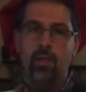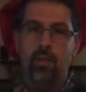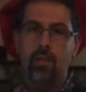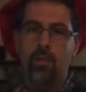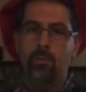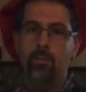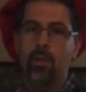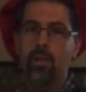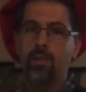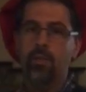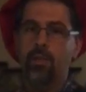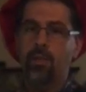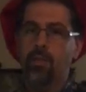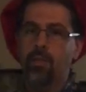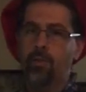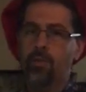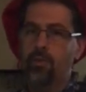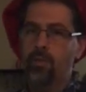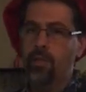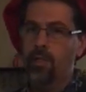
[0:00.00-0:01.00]
You must
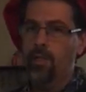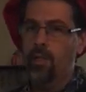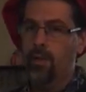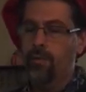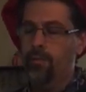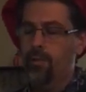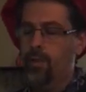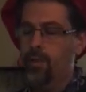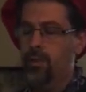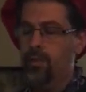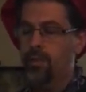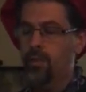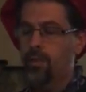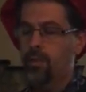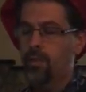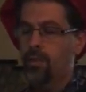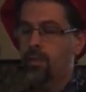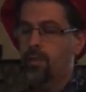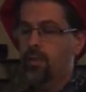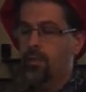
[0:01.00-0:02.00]
include the definition.
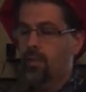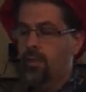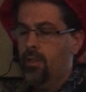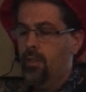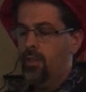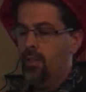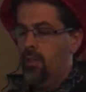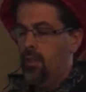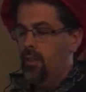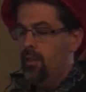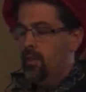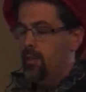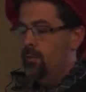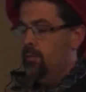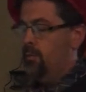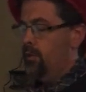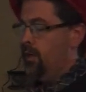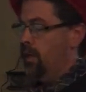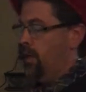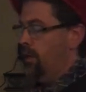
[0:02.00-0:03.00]

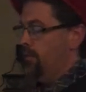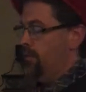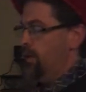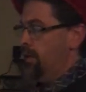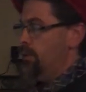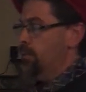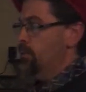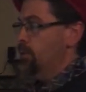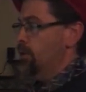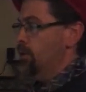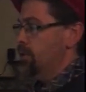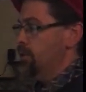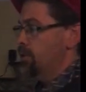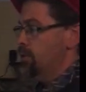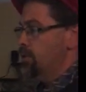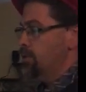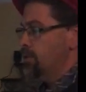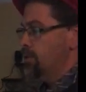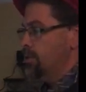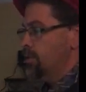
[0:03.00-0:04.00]
We have eight
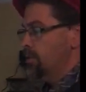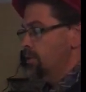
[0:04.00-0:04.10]
words.